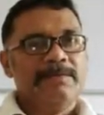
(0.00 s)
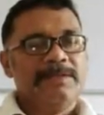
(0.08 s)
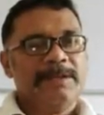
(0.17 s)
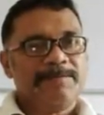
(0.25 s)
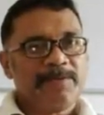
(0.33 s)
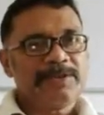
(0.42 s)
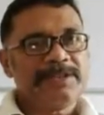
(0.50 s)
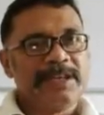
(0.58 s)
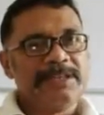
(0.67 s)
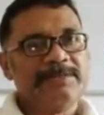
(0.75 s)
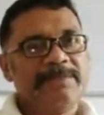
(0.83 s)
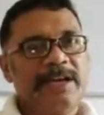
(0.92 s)
The
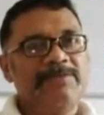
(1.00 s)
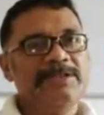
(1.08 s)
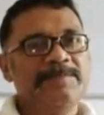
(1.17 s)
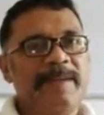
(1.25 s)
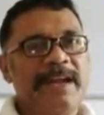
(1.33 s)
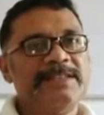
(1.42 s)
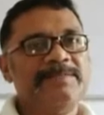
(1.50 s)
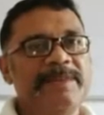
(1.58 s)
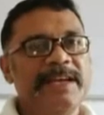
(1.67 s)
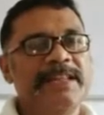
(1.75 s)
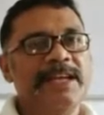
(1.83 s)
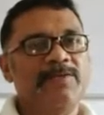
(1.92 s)
process by which plants
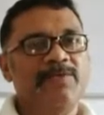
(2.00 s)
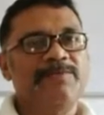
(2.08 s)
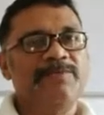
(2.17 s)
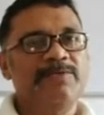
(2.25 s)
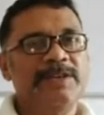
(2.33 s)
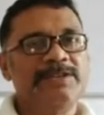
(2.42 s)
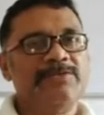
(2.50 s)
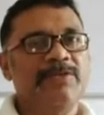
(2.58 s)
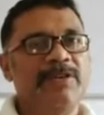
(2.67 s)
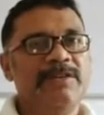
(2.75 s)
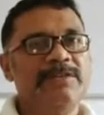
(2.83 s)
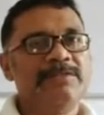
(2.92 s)
make their own food is
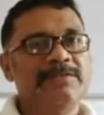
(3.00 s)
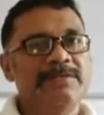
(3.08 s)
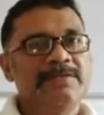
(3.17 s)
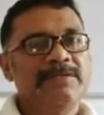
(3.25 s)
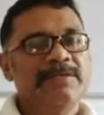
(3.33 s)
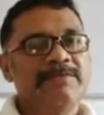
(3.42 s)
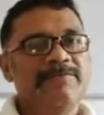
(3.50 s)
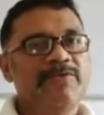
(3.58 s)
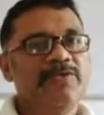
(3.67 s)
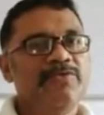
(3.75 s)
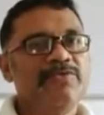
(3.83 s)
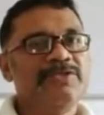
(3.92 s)
called
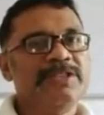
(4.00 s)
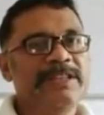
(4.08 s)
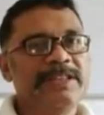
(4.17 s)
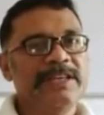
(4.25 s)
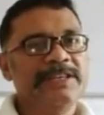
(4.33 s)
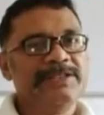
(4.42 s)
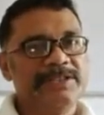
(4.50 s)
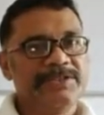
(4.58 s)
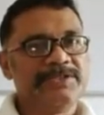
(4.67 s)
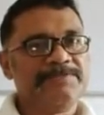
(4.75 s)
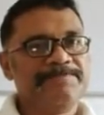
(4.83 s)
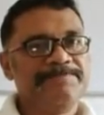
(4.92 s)
photosynthesis.